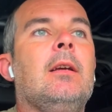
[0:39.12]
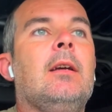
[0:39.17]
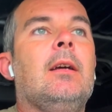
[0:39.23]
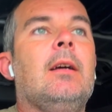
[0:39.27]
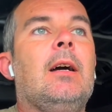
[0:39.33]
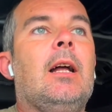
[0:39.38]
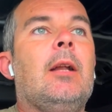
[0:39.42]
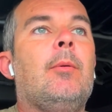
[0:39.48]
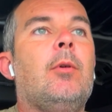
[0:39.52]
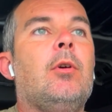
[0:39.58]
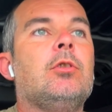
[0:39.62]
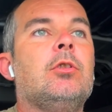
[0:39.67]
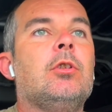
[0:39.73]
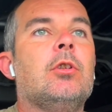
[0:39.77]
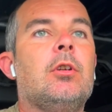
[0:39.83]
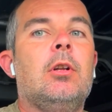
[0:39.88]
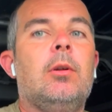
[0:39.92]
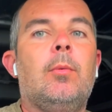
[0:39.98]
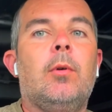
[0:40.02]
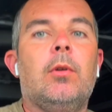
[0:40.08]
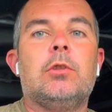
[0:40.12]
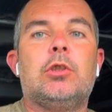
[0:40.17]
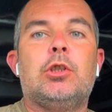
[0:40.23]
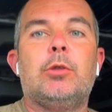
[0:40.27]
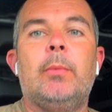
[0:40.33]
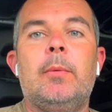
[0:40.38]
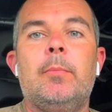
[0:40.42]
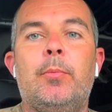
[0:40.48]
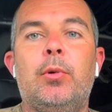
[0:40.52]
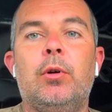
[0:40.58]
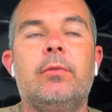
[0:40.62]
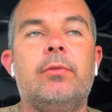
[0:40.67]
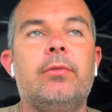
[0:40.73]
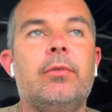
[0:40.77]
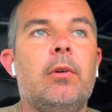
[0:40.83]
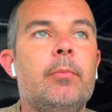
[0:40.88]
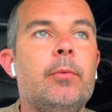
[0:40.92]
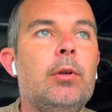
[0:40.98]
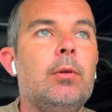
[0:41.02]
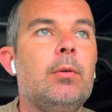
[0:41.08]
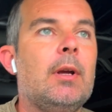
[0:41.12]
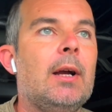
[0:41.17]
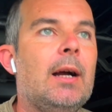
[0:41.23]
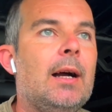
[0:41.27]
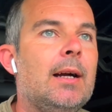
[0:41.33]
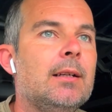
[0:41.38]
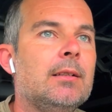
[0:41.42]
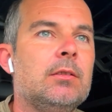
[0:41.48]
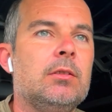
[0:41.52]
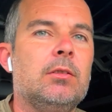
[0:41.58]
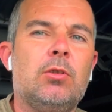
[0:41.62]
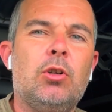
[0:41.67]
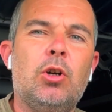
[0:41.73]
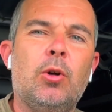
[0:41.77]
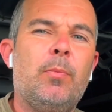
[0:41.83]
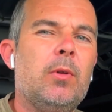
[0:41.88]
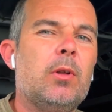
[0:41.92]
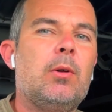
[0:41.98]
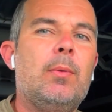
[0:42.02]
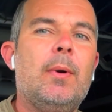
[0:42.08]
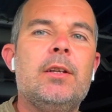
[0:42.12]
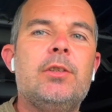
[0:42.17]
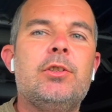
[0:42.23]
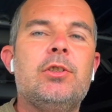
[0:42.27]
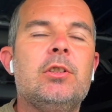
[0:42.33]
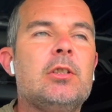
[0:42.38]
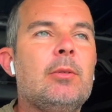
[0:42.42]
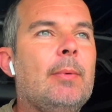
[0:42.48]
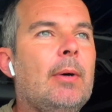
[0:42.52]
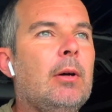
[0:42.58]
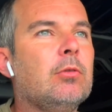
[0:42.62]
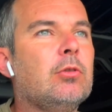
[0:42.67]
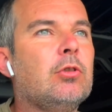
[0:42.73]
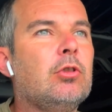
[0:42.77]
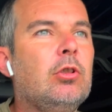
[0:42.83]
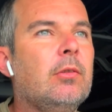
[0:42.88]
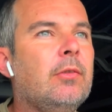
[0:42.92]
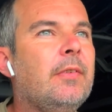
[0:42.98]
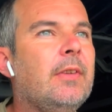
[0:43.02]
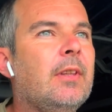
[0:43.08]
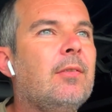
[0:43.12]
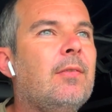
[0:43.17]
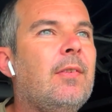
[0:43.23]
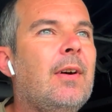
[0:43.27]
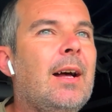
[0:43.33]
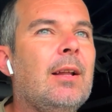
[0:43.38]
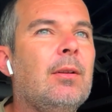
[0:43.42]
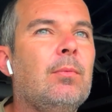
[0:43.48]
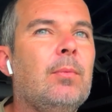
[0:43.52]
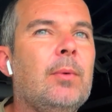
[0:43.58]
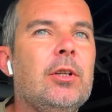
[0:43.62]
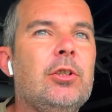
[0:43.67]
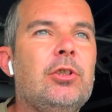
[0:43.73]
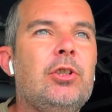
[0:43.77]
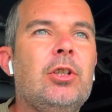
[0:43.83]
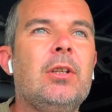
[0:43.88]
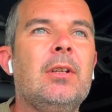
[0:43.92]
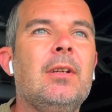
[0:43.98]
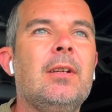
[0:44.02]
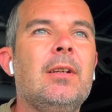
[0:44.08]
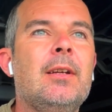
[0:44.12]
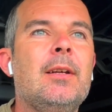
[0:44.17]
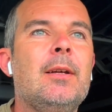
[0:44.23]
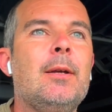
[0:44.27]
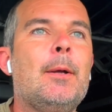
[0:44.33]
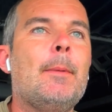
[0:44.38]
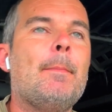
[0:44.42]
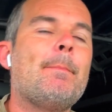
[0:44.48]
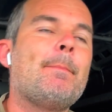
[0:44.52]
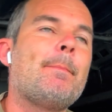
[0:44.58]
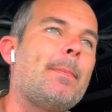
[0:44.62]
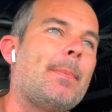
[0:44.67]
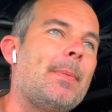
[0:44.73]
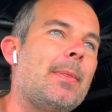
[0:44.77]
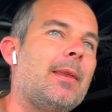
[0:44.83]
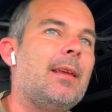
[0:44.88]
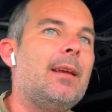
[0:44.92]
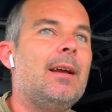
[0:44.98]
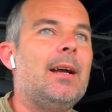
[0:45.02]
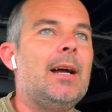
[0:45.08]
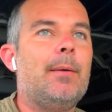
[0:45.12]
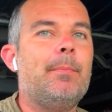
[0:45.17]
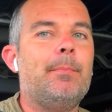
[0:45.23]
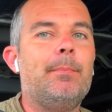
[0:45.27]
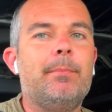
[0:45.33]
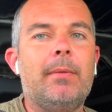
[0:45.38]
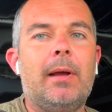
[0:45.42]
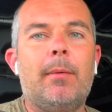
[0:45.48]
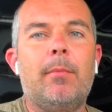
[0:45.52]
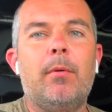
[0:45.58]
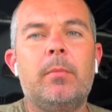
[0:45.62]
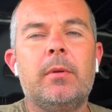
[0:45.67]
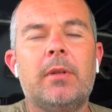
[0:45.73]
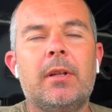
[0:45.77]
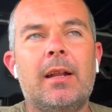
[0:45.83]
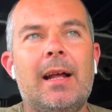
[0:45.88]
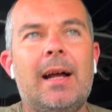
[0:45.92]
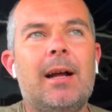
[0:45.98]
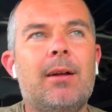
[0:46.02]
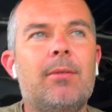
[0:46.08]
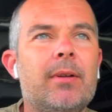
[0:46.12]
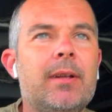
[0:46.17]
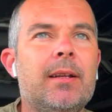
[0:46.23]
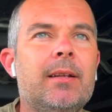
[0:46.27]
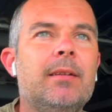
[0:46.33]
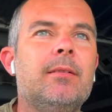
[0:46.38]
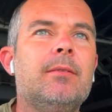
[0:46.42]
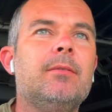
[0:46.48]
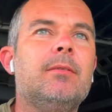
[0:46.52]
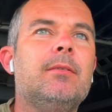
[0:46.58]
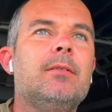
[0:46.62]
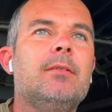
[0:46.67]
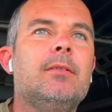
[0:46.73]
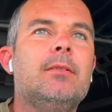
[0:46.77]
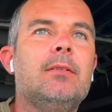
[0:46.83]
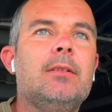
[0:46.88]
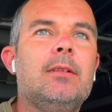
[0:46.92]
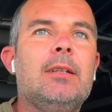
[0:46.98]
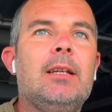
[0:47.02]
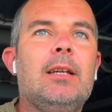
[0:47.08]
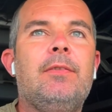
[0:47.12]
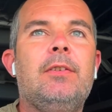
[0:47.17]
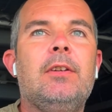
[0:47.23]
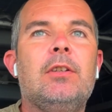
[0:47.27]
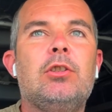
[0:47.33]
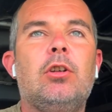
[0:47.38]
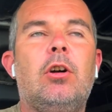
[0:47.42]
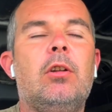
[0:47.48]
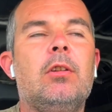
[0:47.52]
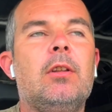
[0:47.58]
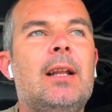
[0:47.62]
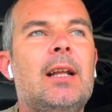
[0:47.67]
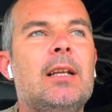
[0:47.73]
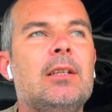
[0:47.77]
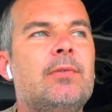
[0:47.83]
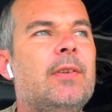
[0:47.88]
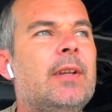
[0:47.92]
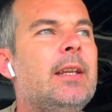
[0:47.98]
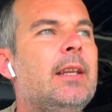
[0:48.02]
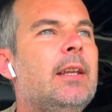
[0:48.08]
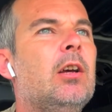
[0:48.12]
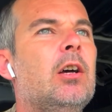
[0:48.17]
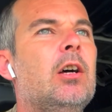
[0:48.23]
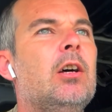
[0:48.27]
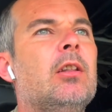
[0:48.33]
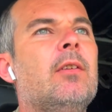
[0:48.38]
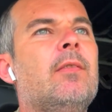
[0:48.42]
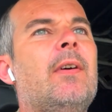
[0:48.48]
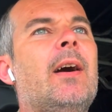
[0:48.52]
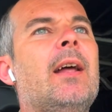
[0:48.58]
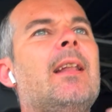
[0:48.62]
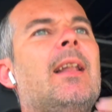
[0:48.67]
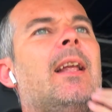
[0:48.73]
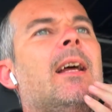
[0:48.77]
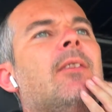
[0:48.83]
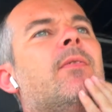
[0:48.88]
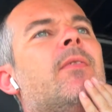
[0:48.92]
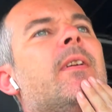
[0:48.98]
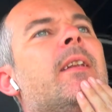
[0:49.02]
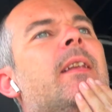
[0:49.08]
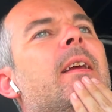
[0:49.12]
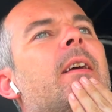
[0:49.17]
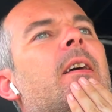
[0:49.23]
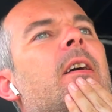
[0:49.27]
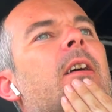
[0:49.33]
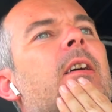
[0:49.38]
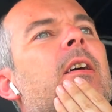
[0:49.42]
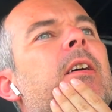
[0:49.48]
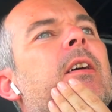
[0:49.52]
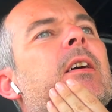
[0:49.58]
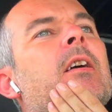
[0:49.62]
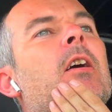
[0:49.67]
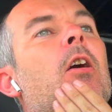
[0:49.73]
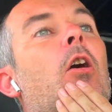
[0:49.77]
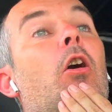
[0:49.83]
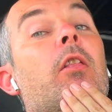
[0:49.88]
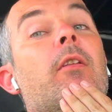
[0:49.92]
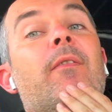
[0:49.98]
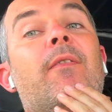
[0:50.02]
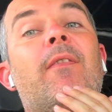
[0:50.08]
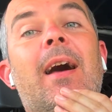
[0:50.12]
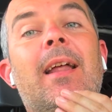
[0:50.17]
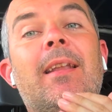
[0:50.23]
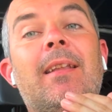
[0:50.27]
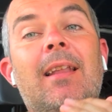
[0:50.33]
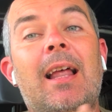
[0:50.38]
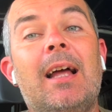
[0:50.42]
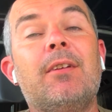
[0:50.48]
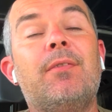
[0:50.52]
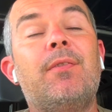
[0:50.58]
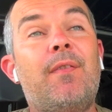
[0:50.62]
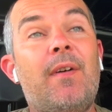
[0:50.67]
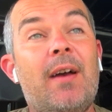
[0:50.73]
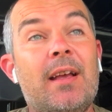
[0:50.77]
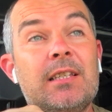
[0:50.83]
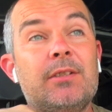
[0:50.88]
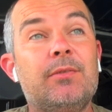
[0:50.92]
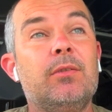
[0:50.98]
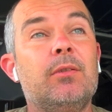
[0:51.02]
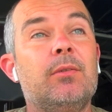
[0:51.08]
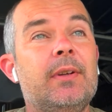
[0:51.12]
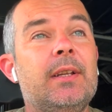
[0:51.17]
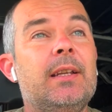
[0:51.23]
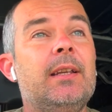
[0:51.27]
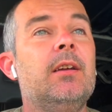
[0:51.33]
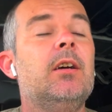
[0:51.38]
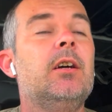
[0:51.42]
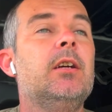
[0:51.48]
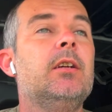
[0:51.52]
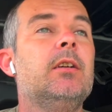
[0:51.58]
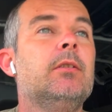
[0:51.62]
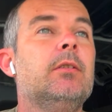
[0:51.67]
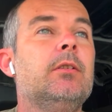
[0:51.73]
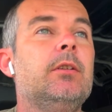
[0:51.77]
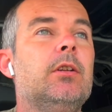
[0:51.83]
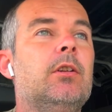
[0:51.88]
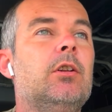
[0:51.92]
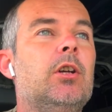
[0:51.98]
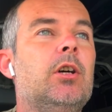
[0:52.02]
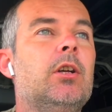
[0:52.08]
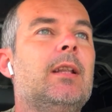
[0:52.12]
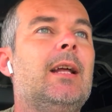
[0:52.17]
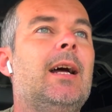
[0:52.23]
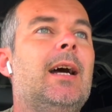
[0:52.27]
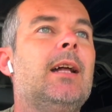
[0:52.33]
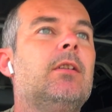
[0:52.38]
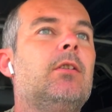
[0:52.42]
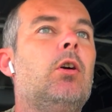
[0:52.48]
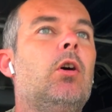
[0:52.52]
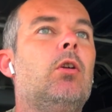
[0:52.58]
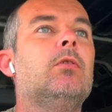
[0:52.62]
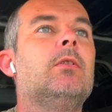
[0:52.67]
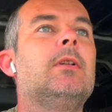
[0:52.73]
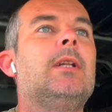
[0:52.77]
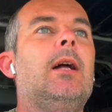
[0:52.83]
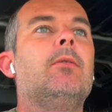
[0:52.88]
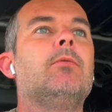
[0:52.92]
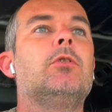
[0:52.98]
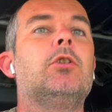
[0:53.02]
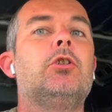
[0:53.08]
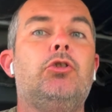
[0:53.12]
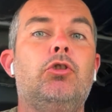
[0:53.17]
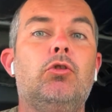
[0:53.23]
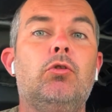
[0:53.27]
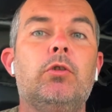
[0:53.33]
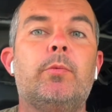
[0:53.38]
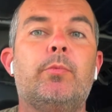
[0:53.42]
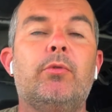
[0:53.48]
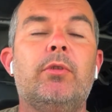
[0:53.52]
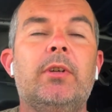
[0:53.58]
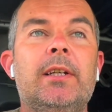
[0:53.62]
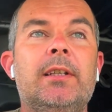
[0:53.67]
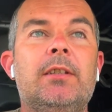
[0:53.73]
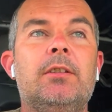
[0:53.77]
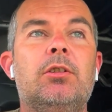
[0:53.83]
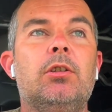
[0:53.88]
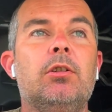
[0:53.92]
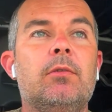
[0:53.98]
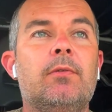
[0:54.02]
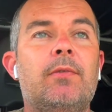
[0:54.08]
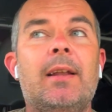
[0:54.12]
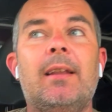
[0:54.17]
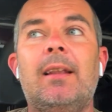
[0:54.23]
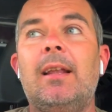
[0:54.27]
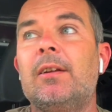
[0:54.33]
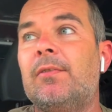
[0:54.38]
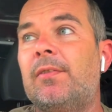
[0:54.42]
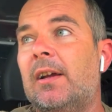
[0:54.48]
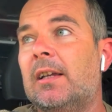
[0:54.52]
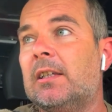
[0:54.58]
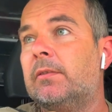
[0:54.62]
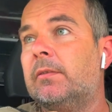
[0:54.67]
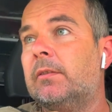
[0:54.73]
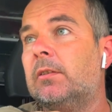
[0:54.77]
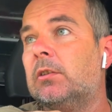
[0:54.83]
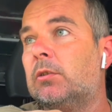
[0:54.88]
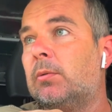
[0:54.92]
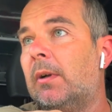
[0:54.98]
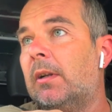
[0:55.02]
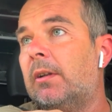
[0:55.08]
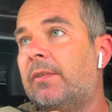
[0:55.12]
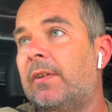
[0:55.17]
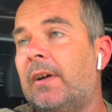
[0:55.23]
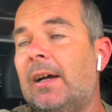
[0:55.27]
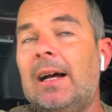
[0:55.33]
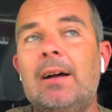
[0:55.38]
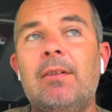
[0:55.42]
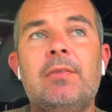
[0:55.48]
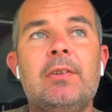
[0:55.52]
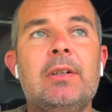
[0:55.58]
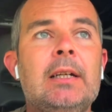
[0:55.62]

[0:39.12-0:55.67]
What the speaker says: I'm also going to want some input from you guys. A couple of questions about stuff in the van which I'm up and ahhing. If you saw the last video, the van life video, or the Van Life Festival video, you'd known that I'd gone down to Shrewsbury to Van Life Festival 25.